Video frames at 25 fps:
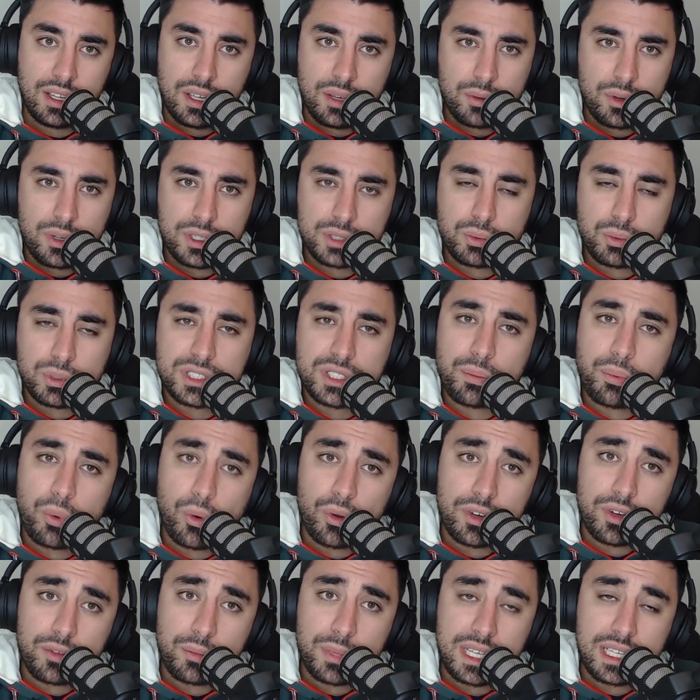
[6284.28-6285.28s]
Whereas, what's the
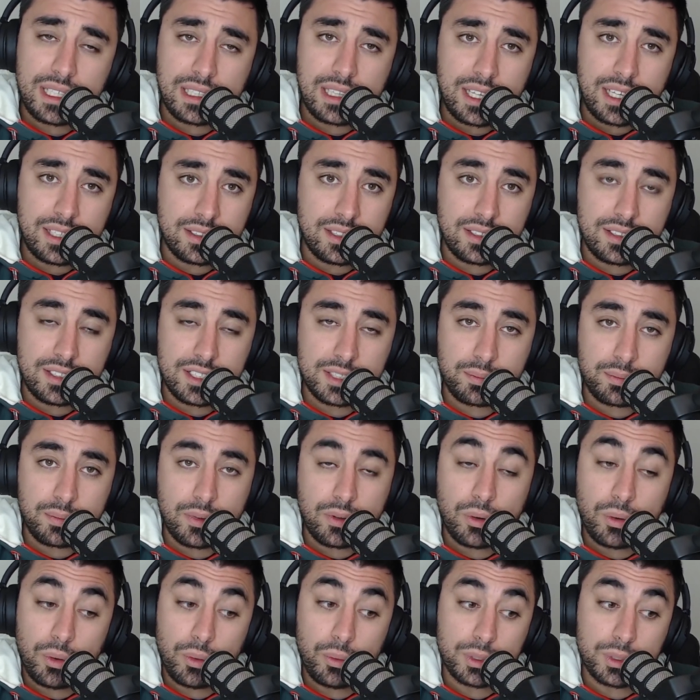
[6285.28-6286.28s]
point of me electing this,
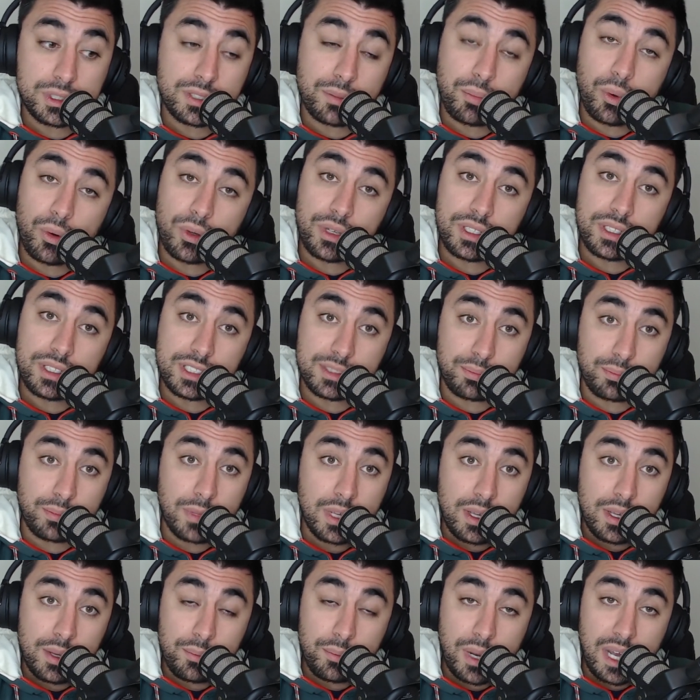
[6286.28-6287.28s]
or what's the point of this
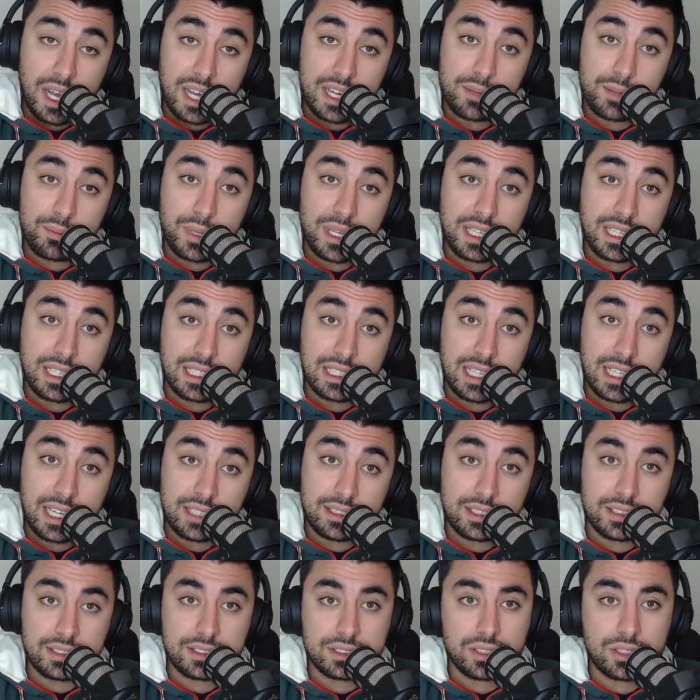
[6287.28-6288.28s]
party being elected?